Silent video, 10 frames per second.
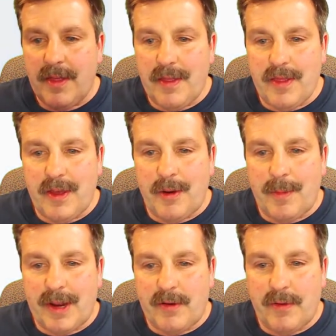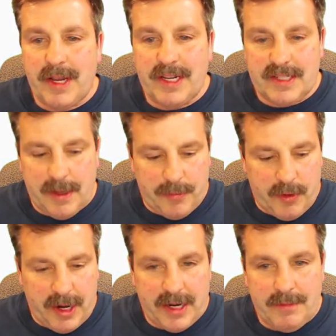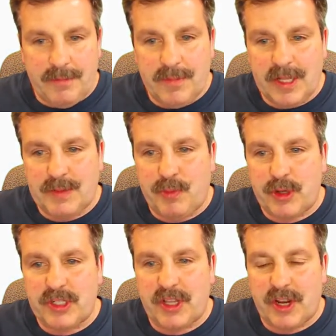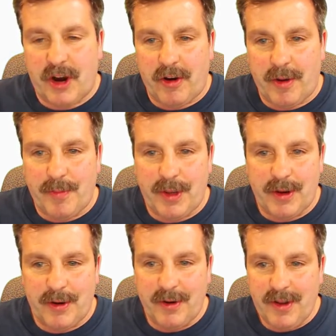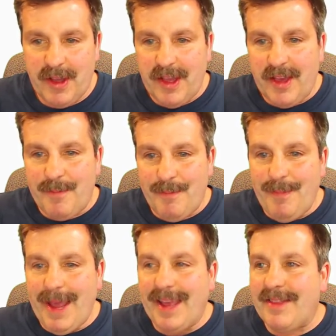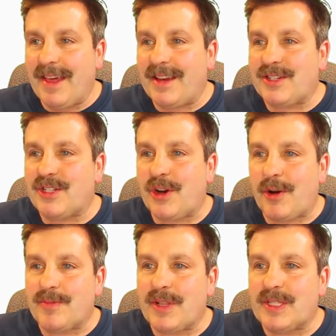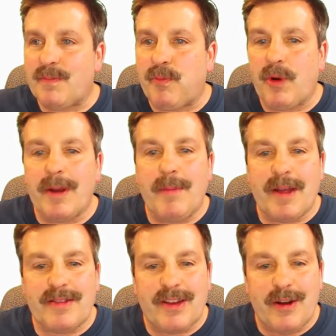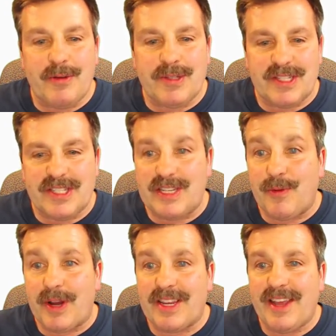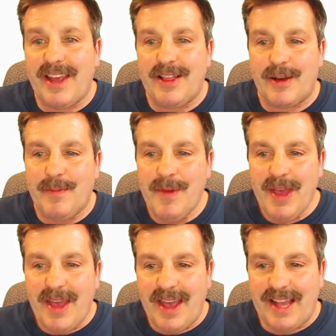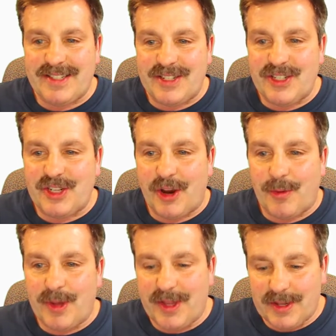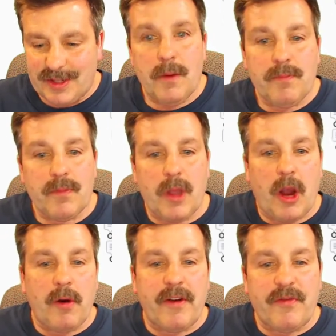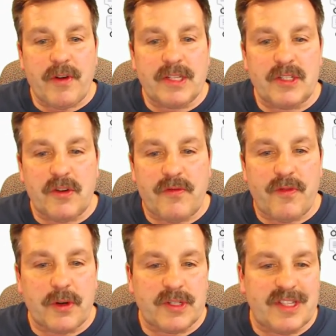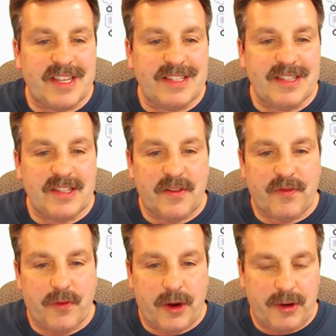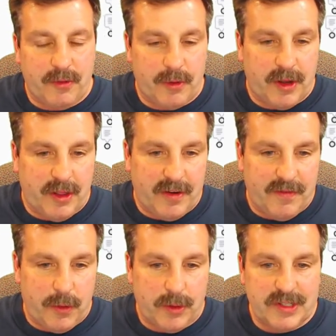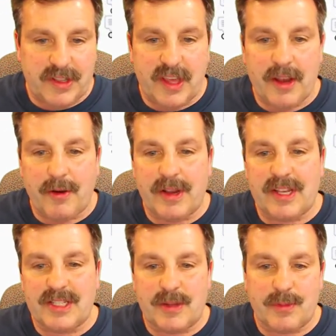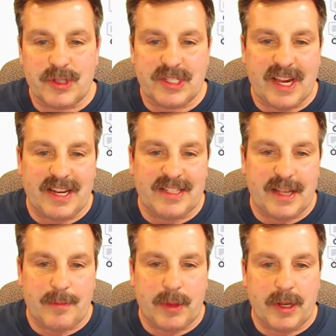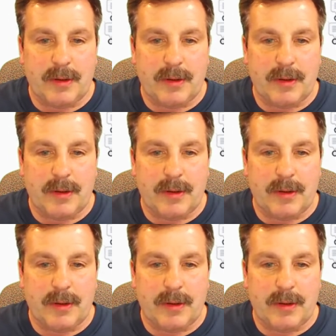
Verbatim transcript: There, my grid is upgraded. Let's push the car up here. Man, that is sharp. Let's bring back the notes and see what Caleb has to share with us. All right, friends, so first, this is the front grille, and of course, there is the Mercedes Emblem.